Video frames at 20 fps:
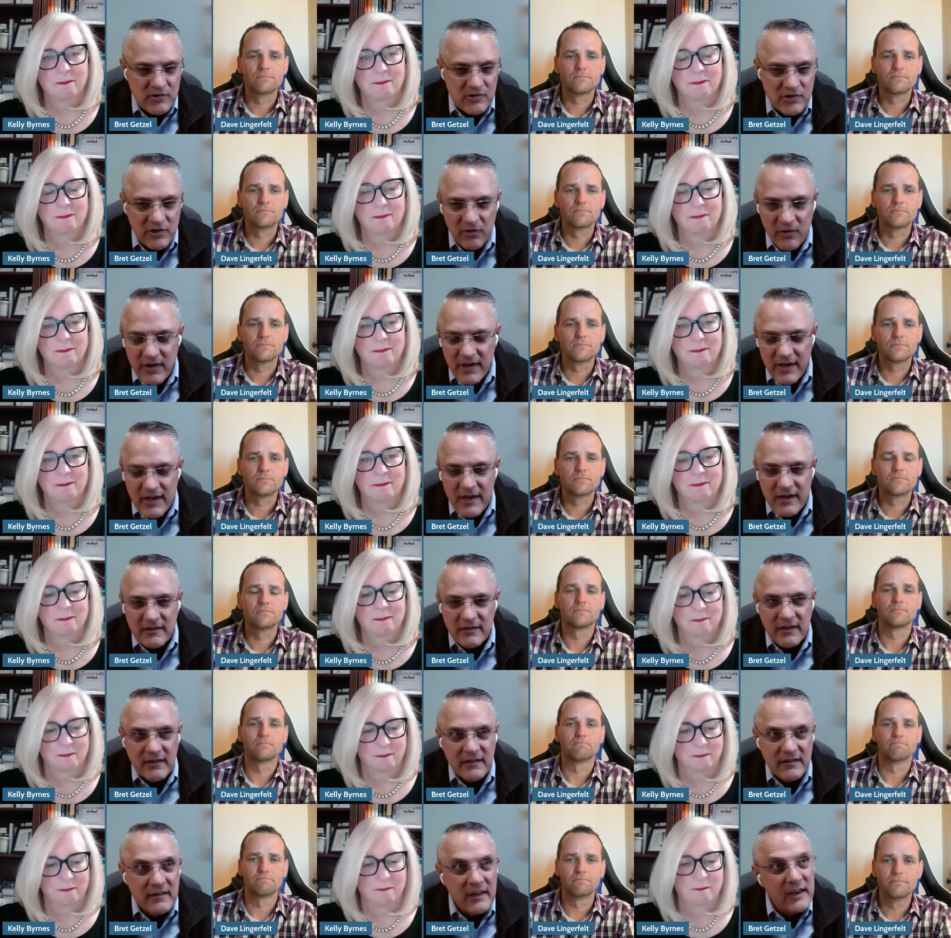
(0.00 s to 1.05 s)
Speaker 1: So
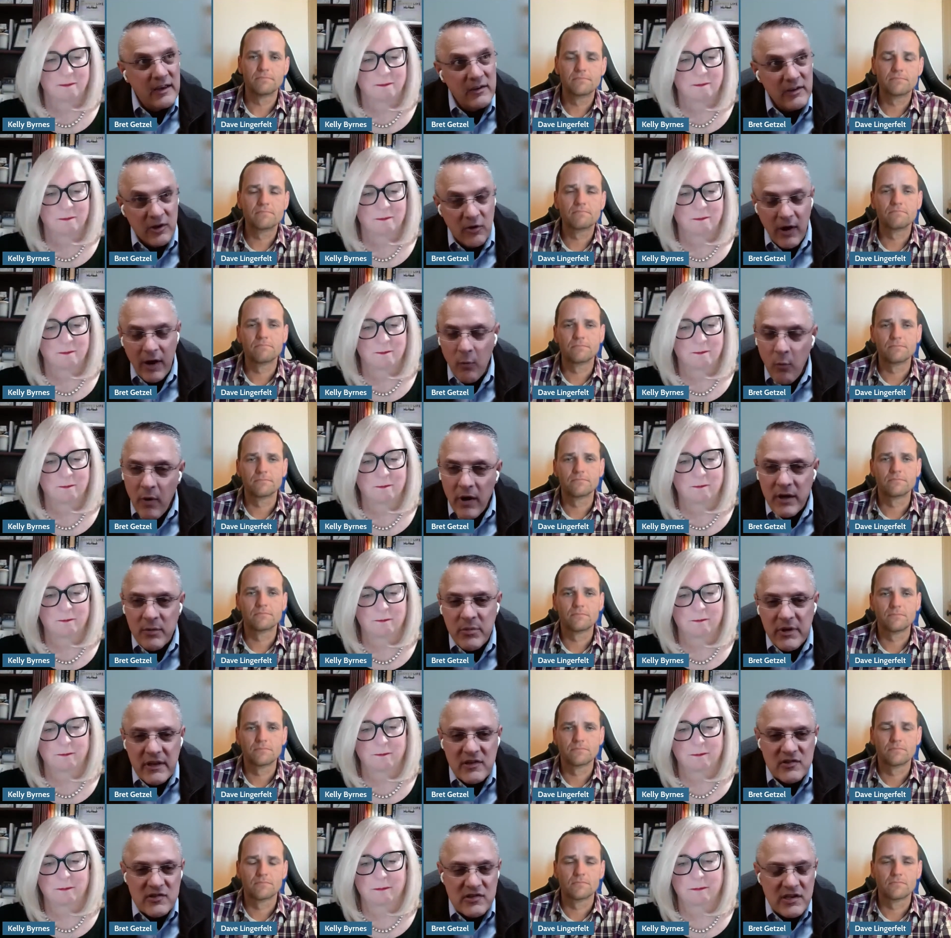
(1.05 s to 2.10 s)
to think, you know, I want to be
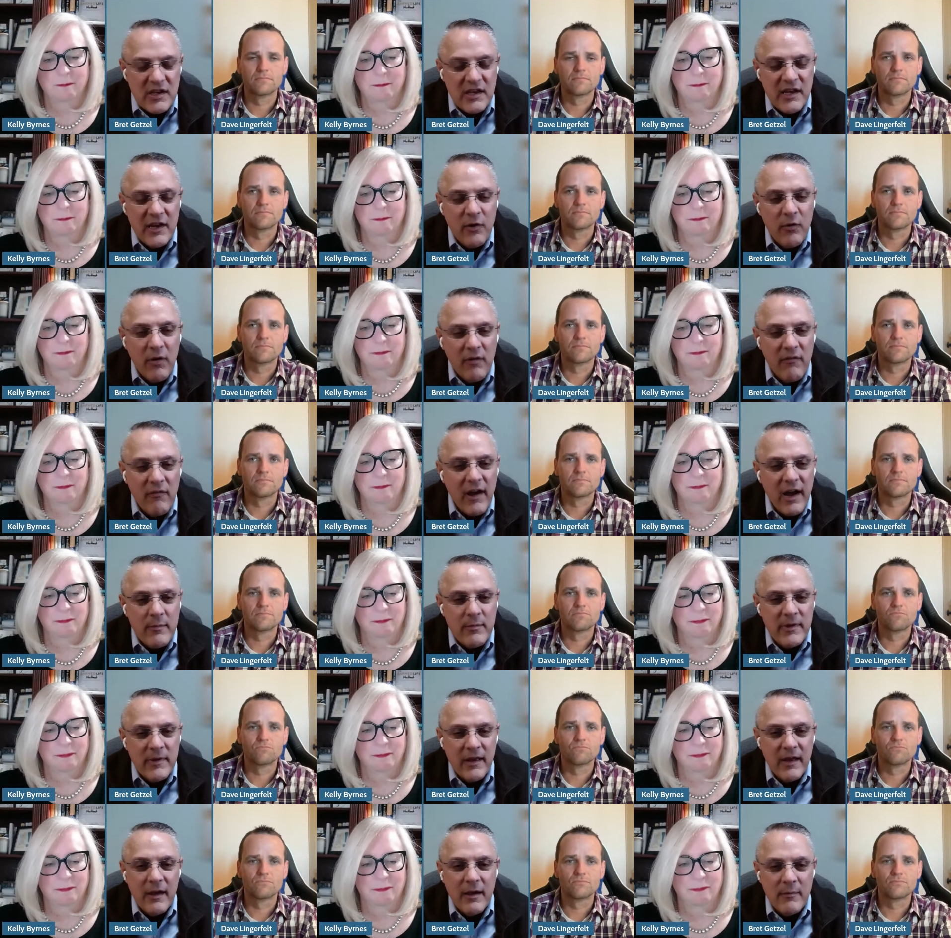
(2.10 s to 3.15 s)
the CEO of
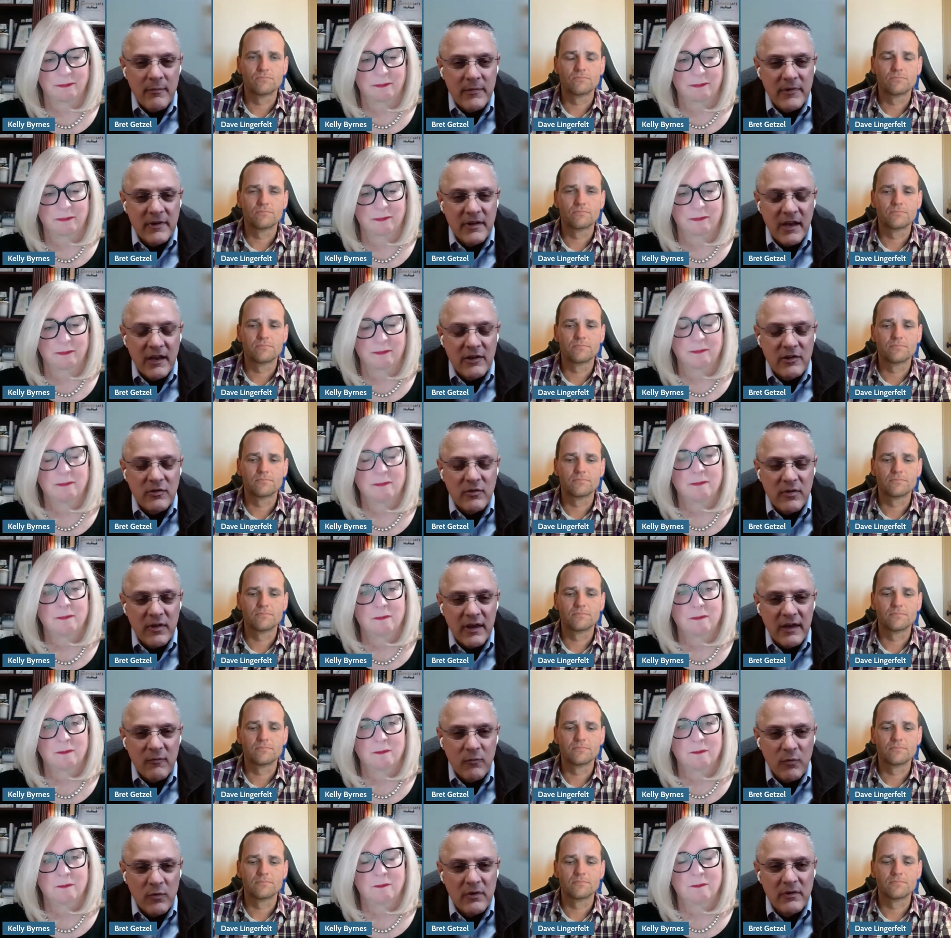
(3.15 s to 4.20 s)
IBM, and you
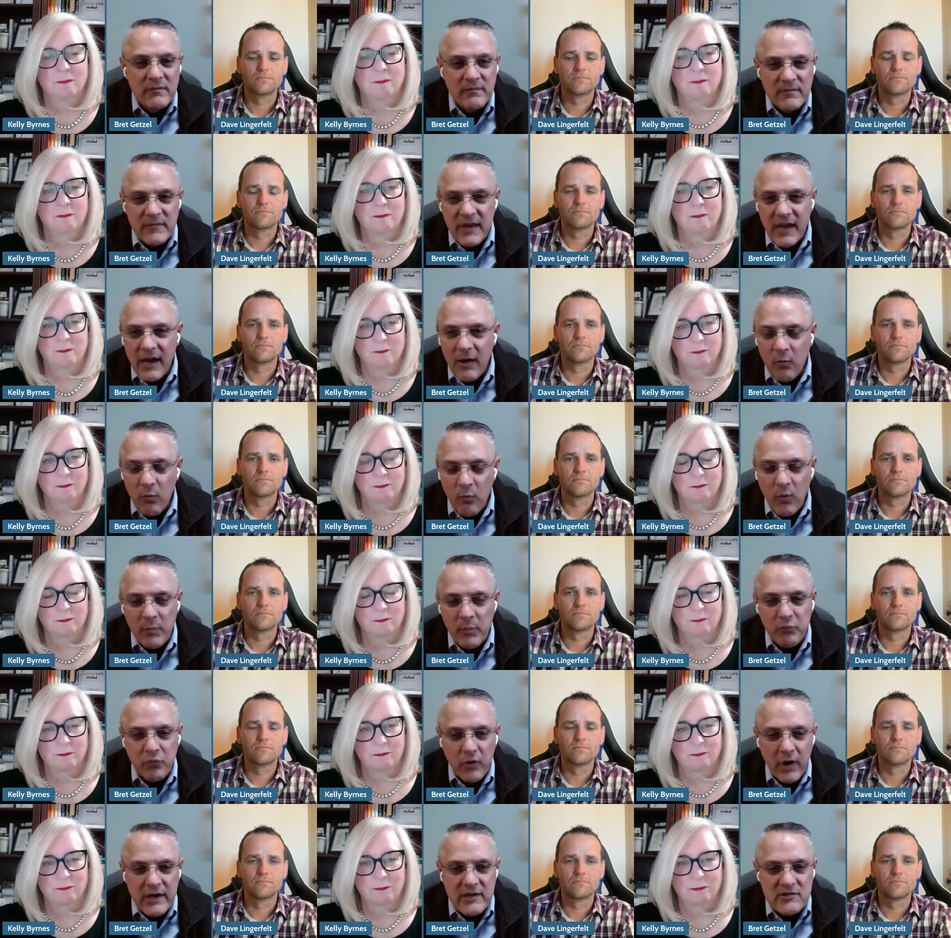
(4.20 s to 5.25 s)
think, well, yeah, what
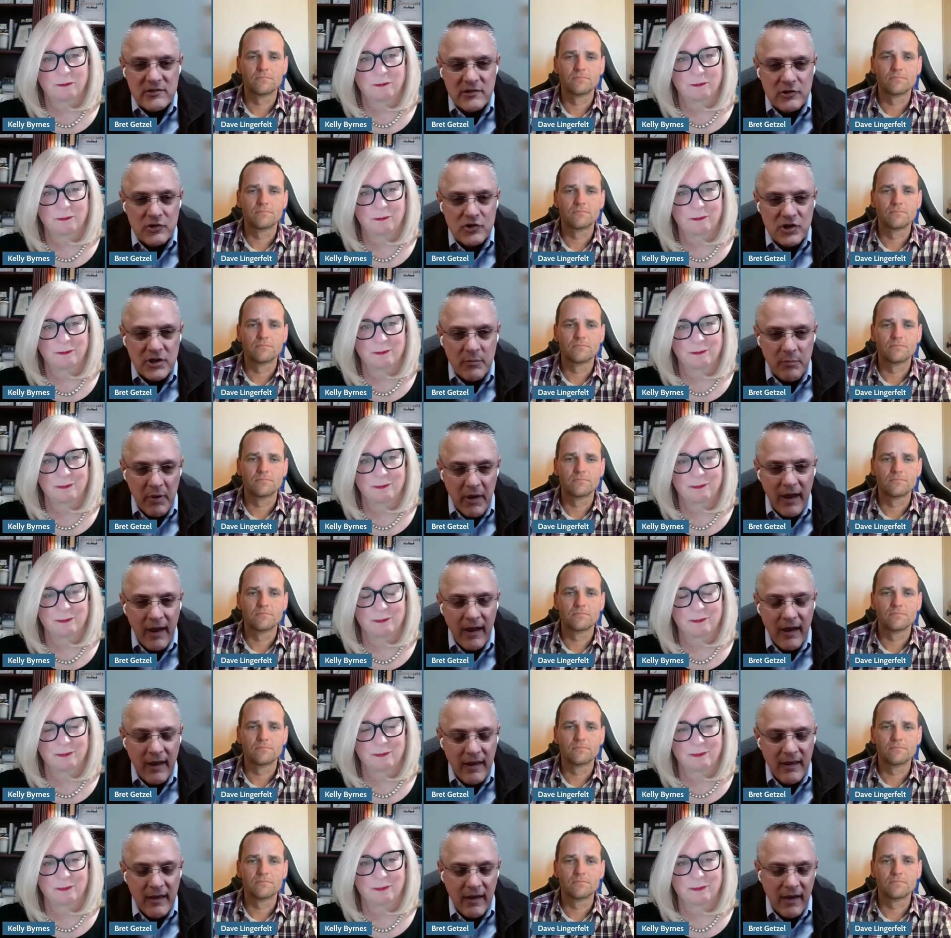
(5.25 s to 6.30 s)
price did she pay?